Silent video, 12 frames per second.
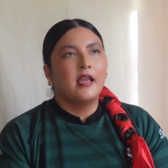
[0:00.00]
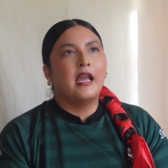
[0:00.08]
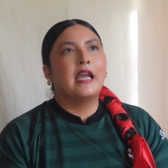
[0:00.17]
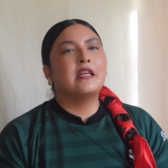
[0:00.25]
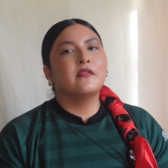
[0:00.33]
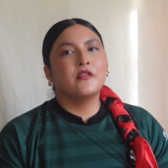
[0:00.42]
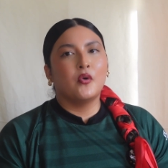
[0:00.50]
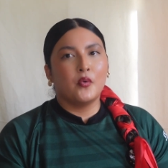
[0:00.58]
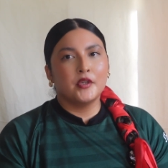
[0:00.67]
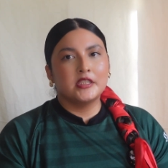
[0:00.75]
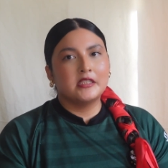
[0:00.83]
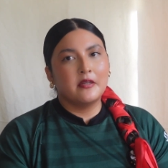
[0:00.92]
And of
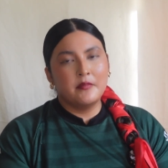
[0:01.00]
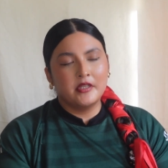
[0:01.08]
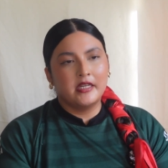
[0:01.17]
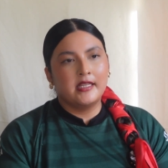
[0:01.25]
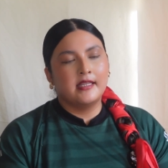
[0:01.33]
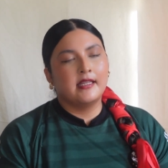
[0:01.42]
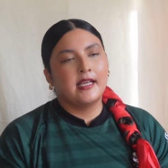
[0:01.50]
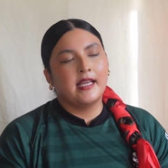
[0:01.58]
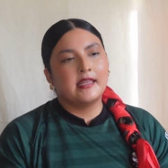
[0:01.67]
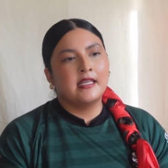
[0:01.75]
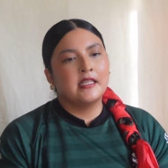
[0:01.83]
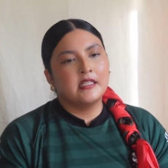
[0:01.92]
course community, like
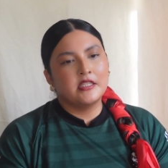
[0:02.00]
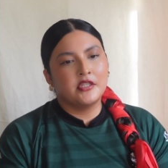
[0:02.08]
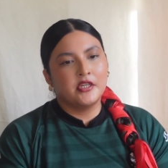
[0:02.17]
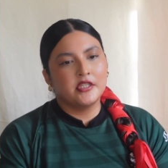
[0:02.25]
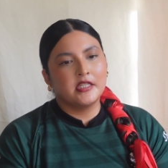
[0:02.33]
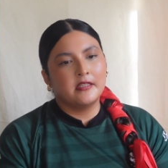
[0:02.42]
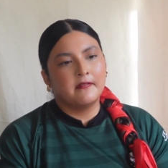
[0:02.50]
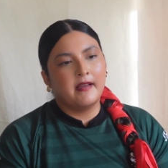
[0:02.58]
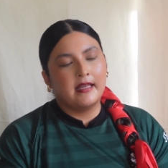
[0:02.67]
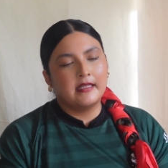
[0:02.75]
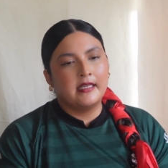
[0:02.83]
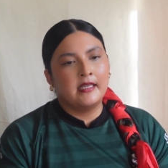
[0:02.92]
I think in the Eastern Coachella
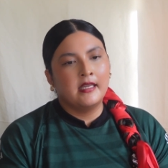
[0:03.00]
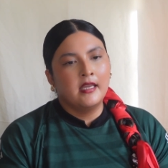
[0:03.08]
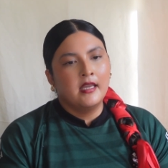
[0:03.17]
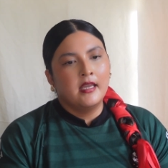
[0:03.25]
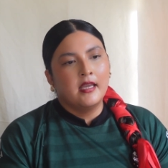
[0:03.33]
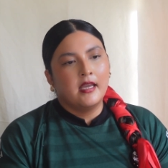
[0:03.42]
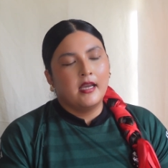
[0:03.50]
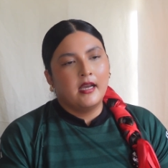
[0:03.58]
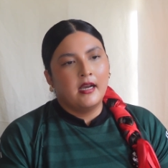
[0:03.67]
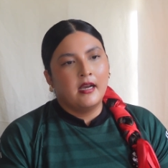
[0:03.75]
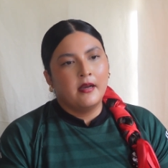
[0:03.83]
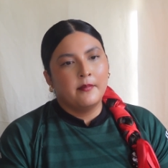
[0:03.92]
Valley,
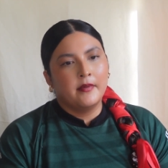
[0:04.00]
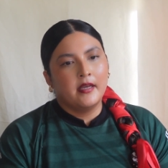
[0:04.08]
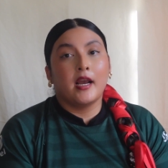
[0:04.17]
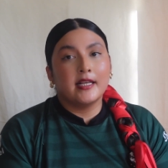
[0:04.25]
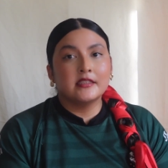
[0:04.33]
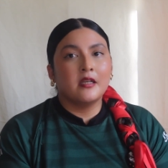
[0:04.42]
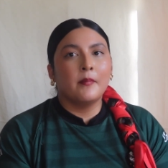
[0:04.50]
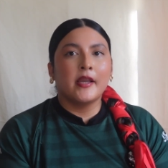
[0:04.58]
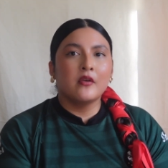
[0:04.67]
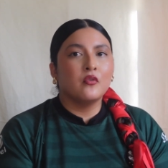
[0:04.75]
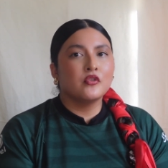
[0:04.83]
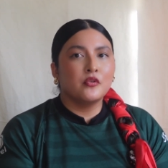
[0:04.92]
I saw my
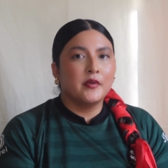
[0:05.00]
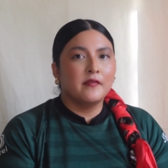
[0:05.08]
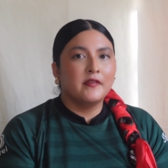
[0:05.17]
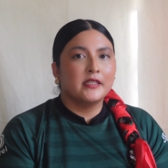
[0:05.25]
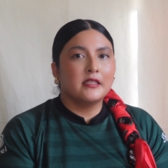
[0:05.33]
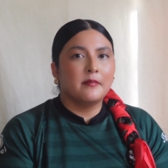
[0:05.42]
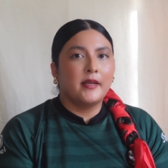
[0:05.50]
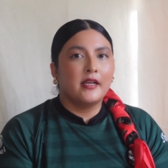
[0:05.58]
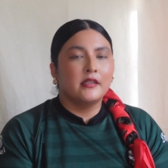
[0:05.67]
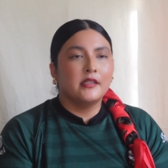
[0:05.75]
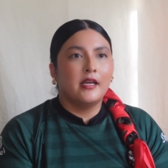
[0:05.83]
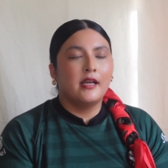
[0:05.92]
culture reflected back
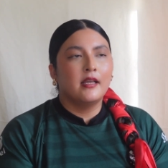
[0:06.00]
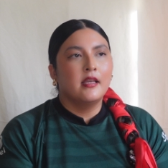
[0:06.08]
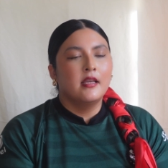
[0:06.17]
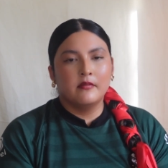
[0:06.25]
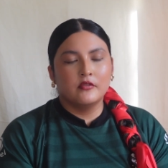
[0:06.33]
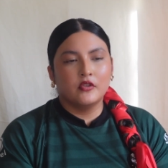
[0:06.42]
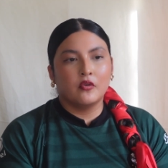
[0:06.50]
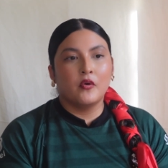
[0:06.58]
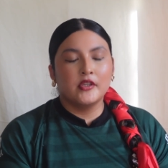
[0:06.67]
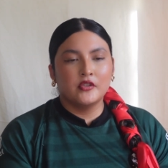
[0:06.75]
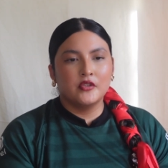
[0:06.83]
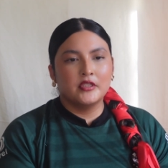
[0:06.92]
a lot. So
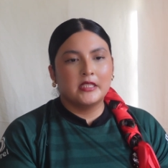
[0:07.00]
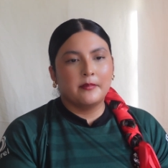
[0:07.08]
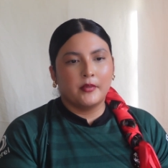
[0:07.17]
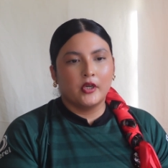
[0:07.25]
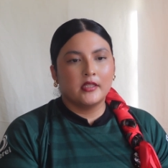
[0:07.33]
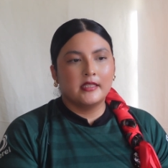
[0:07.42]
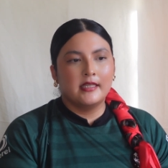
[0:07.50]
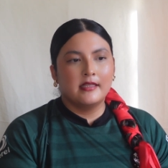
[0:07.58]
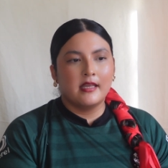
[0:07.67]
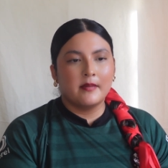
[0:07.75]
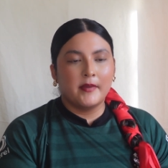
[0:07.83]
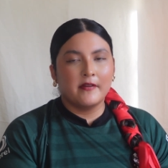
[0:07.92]
going to UC Berkeley,
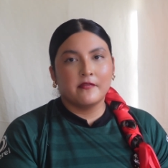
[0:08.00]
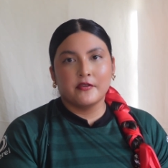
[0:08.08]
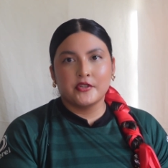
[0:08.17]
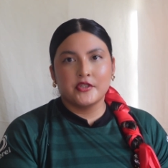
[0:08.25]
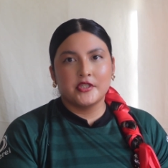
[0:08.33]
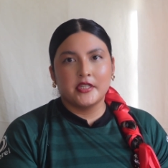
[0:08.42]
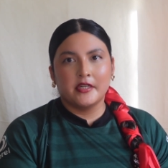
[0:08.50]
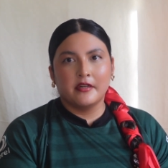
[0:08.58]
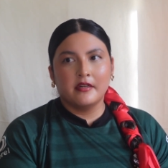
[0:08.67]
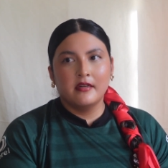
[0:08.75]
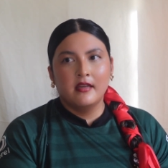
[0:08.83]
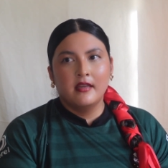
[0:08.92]
like my first year,